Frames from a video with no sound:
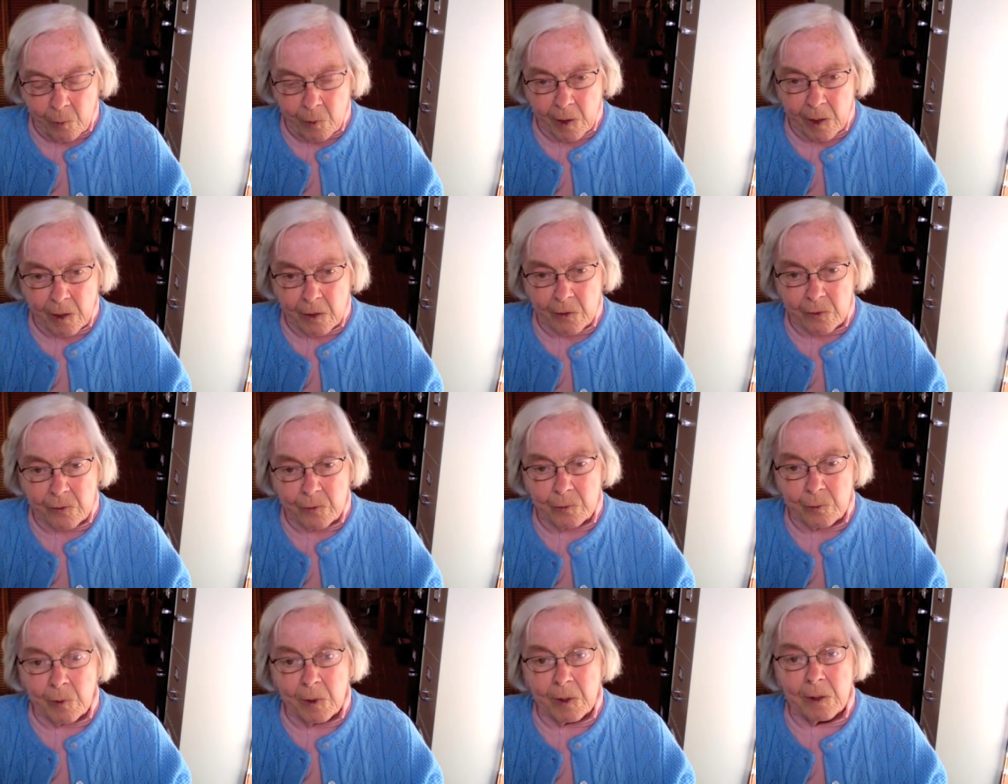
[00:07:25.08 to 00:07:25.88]
What
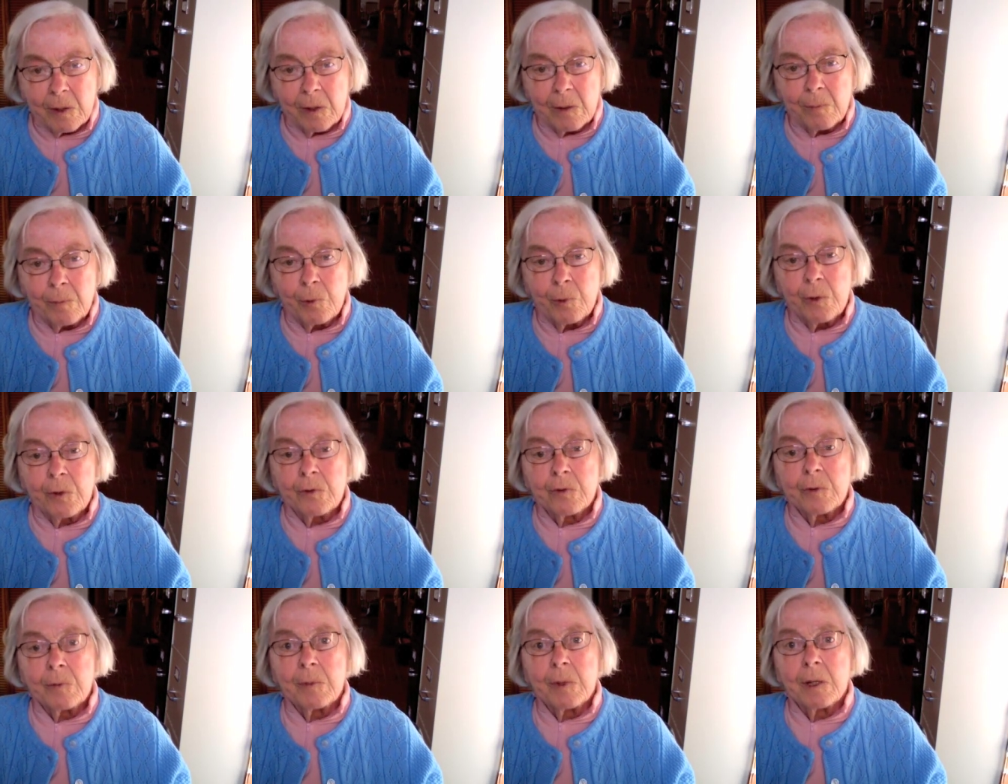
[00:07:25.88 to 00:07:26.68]
else? Well,
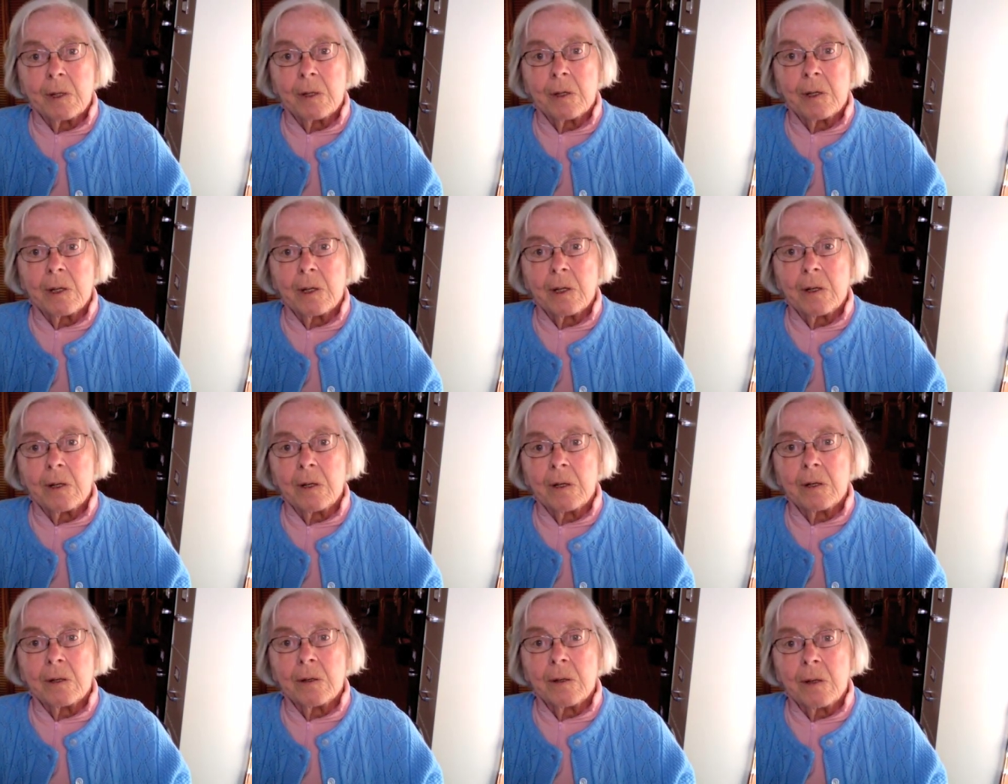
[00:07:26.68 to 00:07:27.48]
Buddhism in
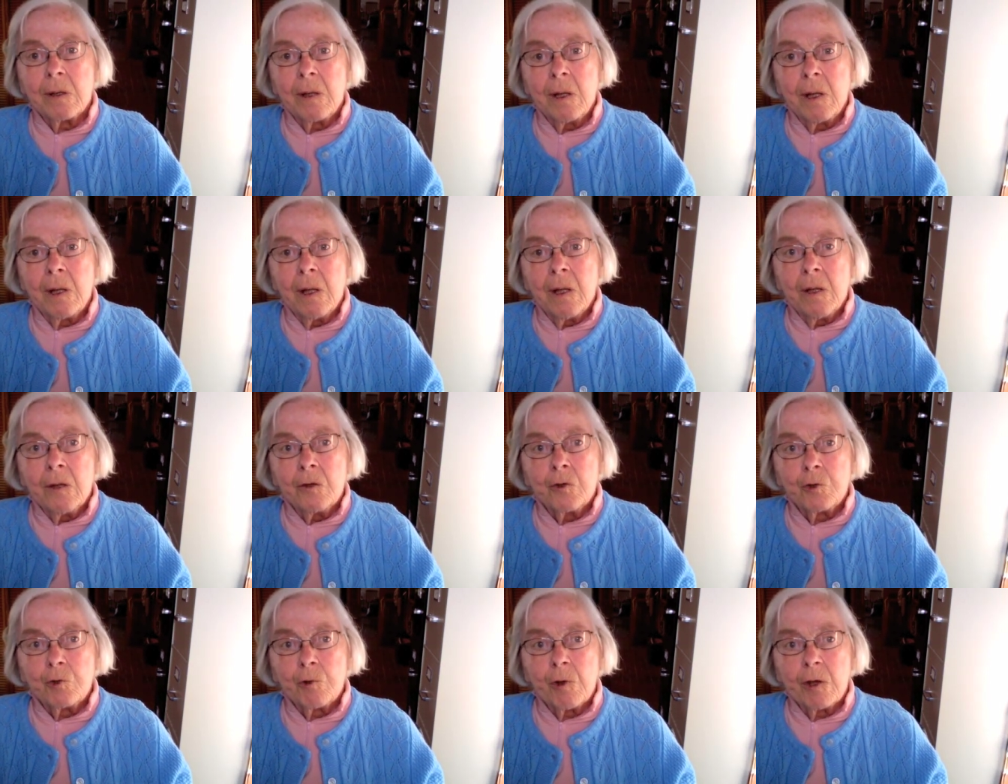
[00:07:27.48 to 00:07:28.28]
India
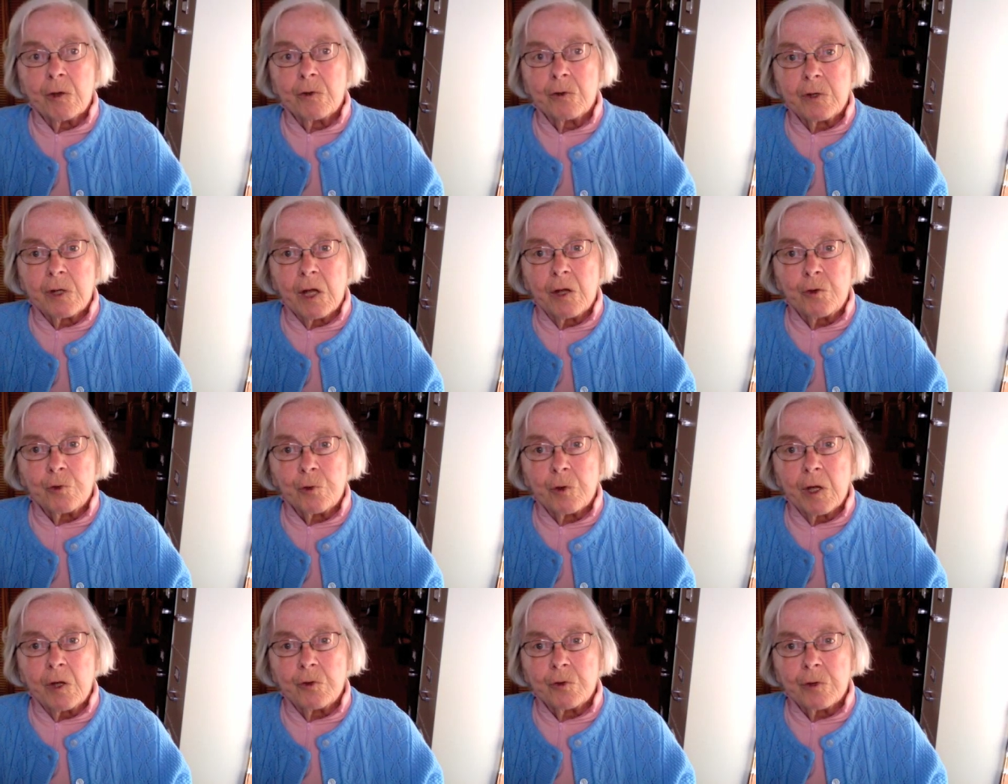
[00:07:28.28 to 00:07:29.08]
stressed
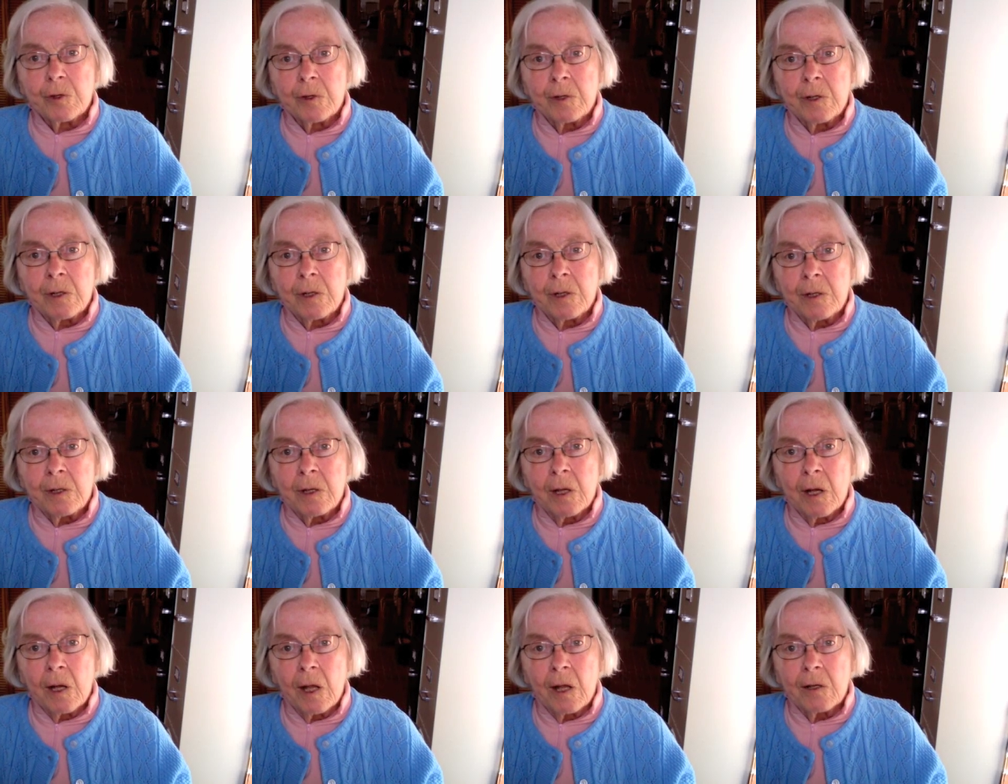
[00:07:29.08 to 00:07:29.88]
education.
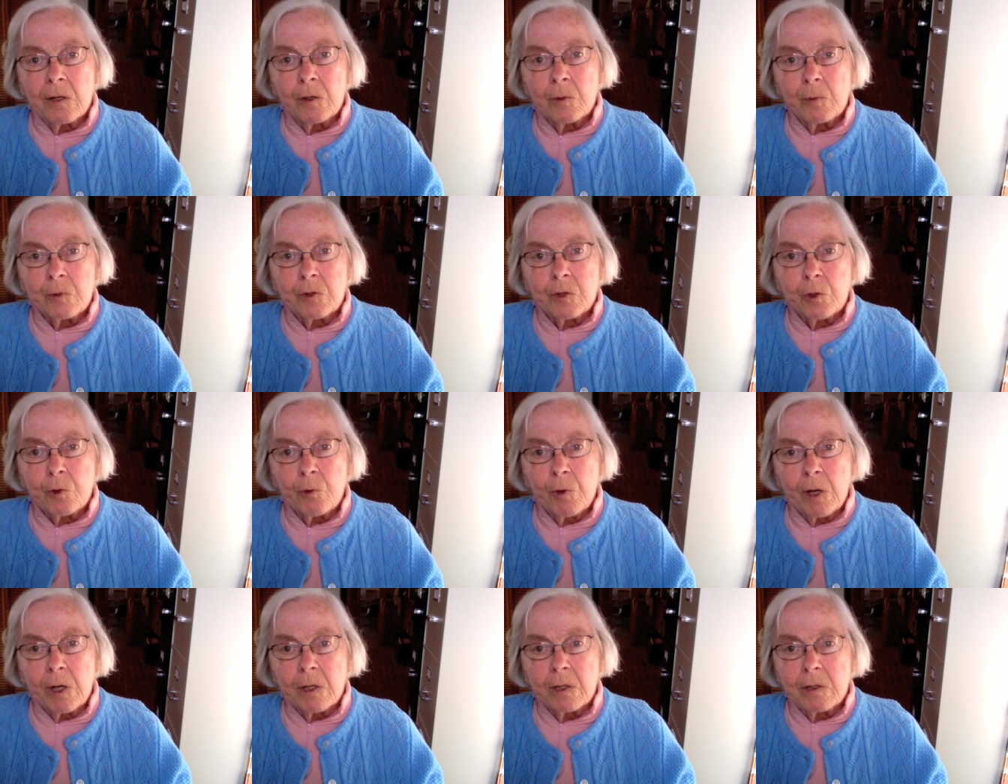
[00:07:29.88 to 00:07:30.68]
Nalanda was
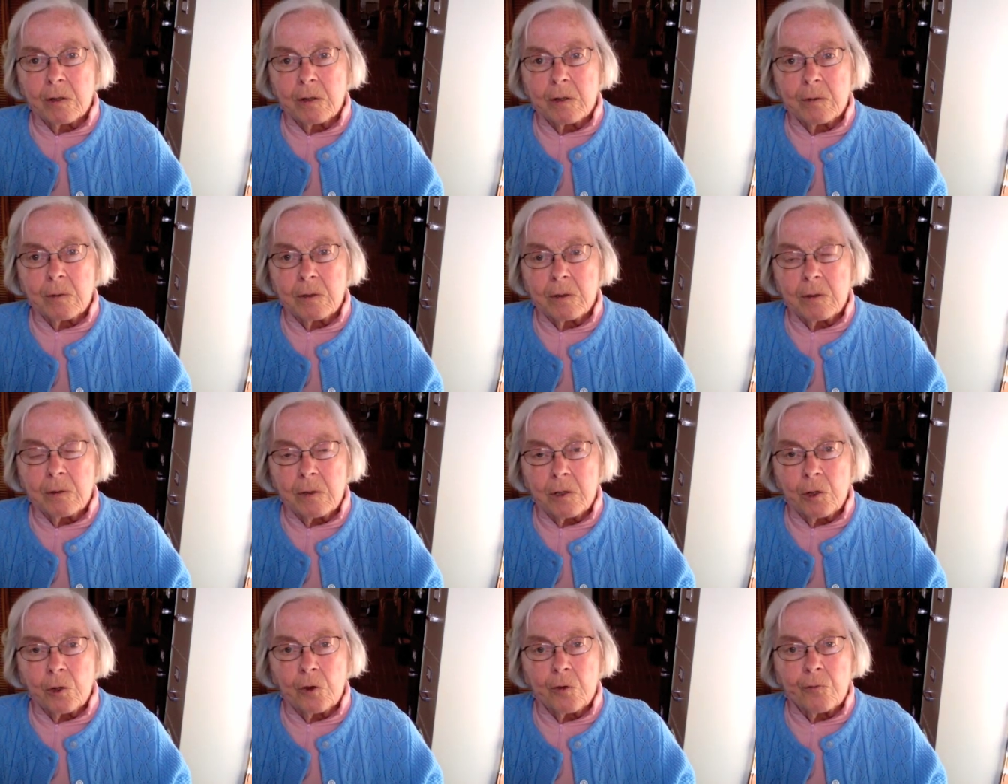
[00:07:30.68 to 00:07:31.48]
a great
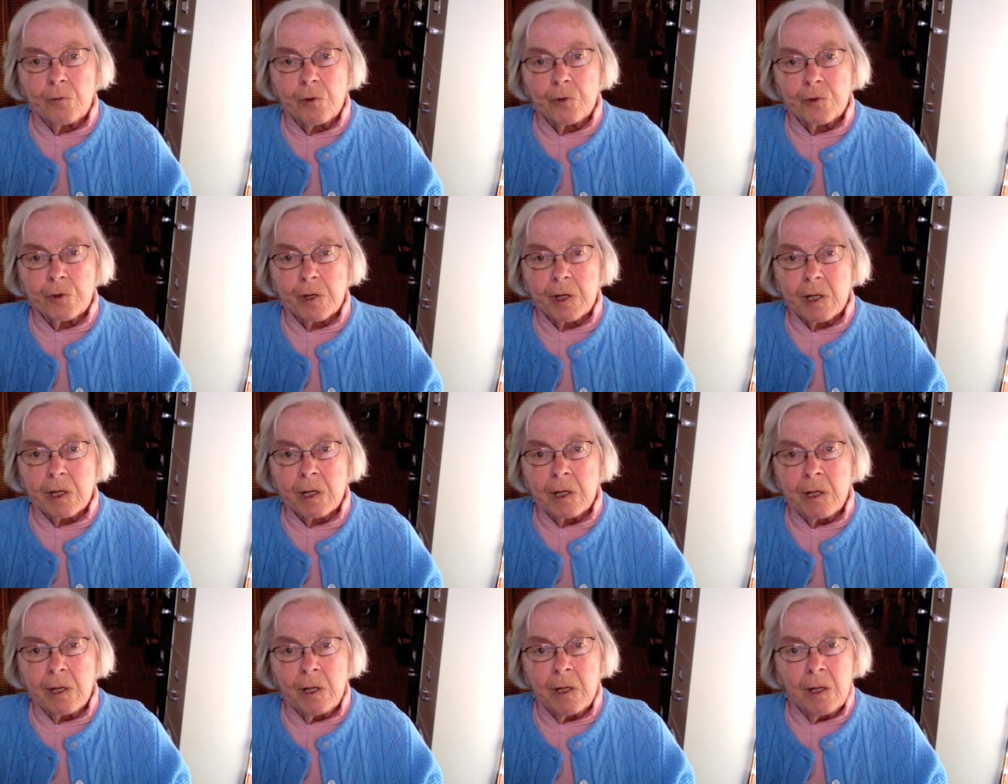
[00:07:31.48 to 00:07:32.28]

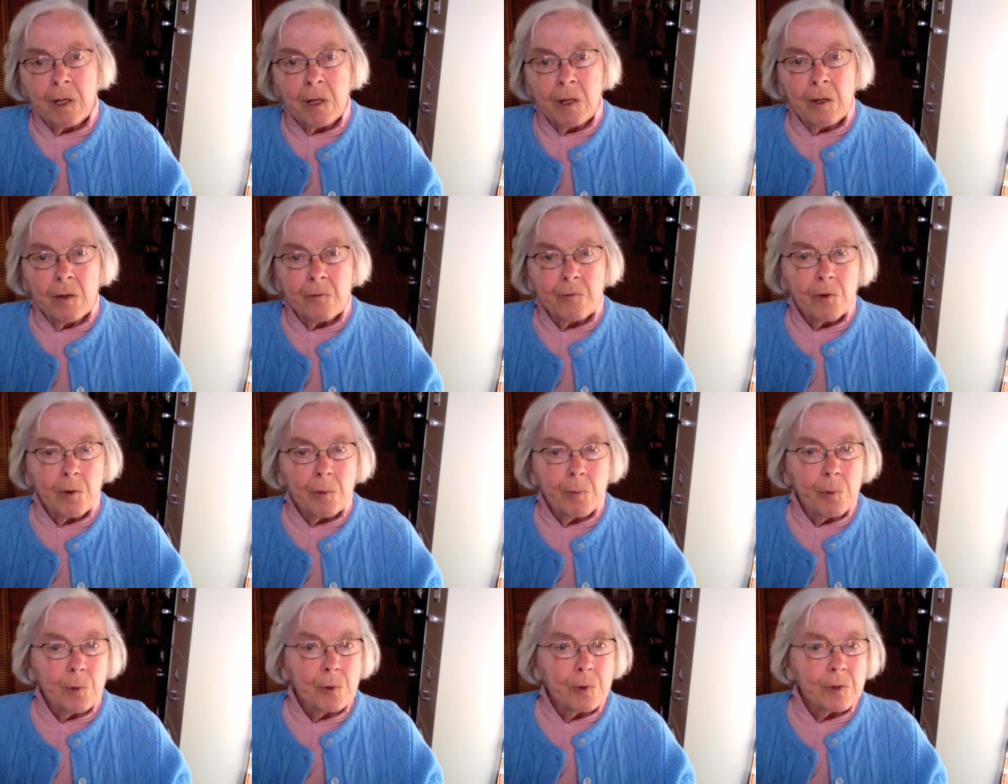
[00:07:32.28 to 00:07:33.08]
university
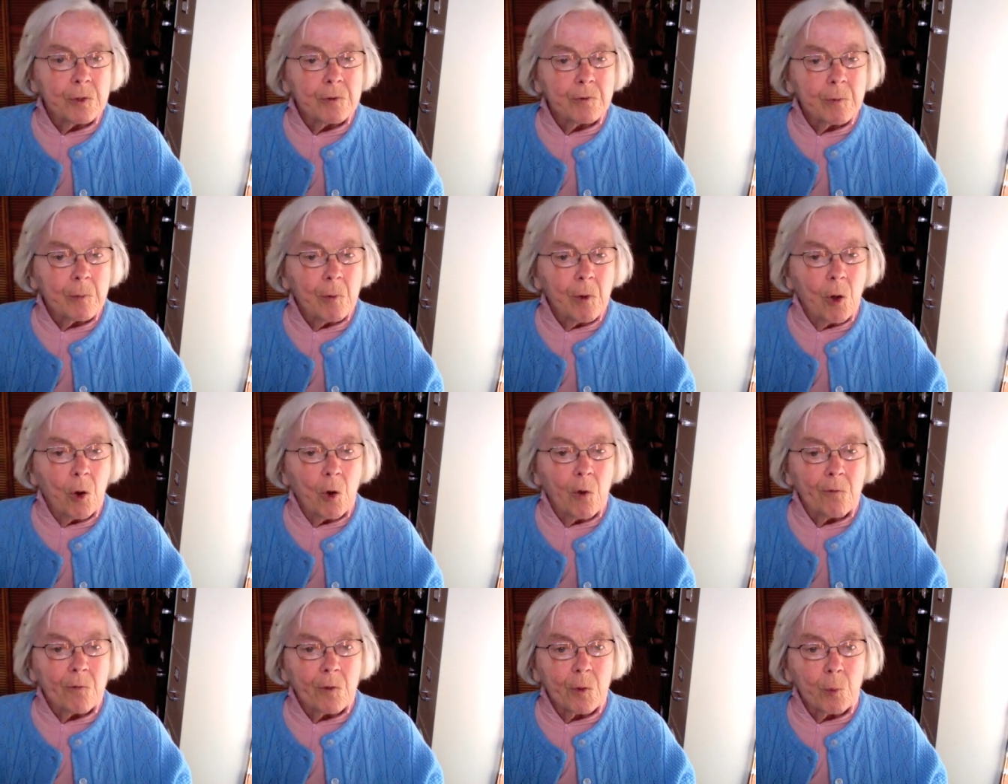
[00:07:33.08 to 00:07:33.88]
for Buddhists from
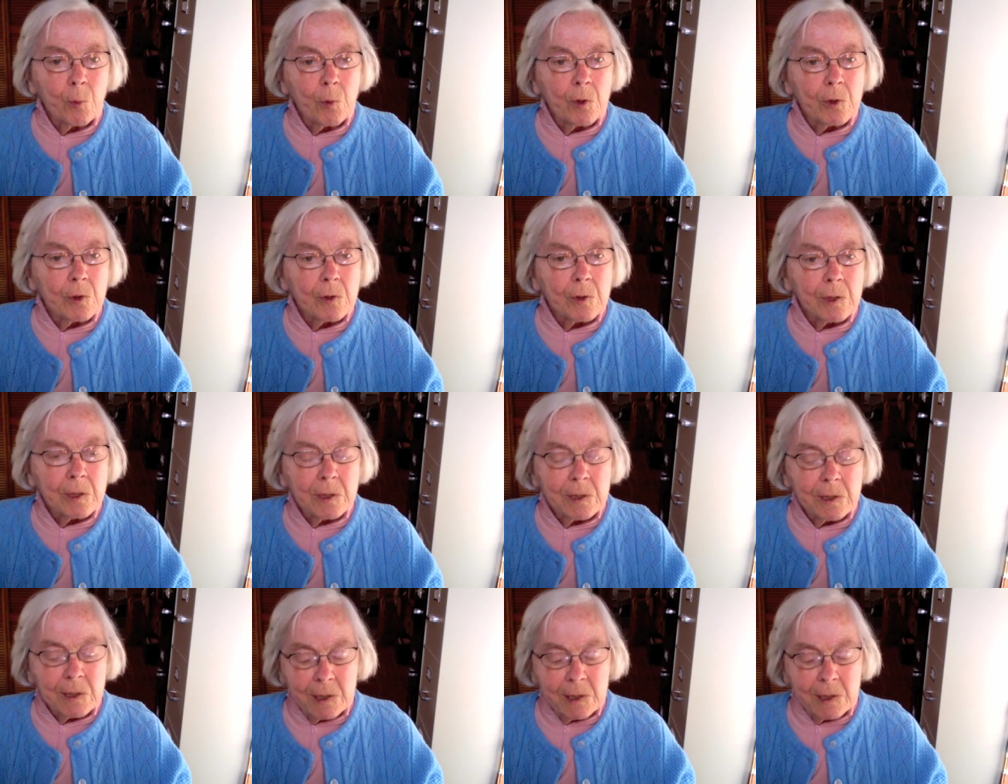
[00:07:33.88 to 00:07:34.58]
all over the world,